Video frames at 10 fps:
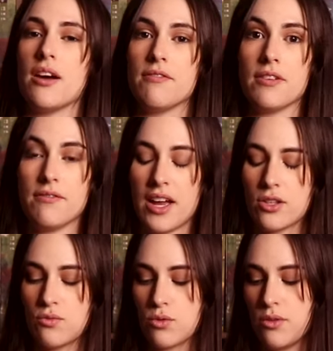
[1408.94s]
of
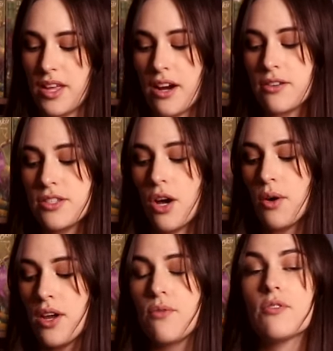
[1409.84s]
advanced rule there. So
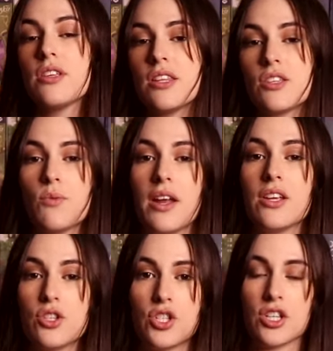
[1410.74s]
really this one
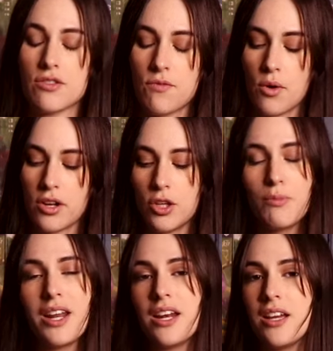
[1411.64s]
is just for
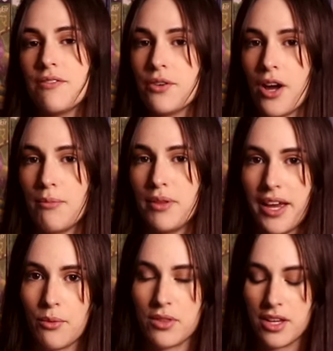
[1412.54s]
illuminating if you're not
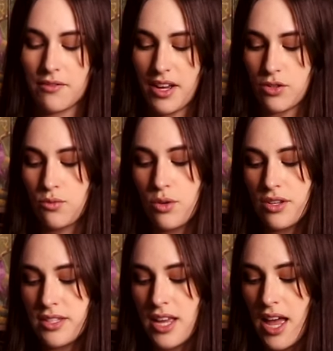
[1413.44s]
playing with the advanced
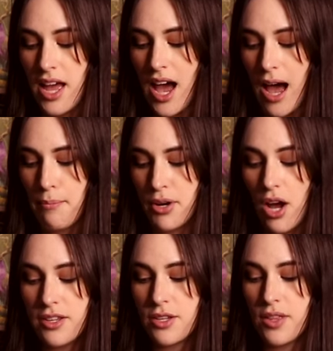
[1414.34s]
rules. But
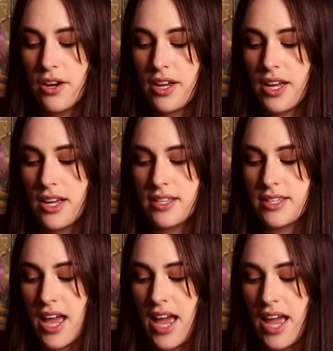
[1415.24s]
also there is
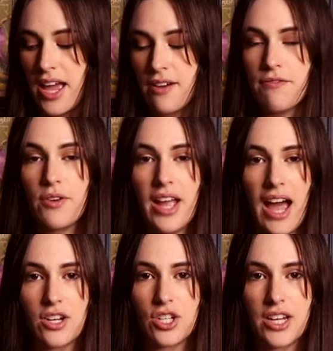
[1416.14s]
a free
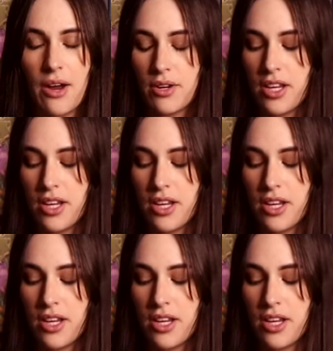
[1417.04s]
action down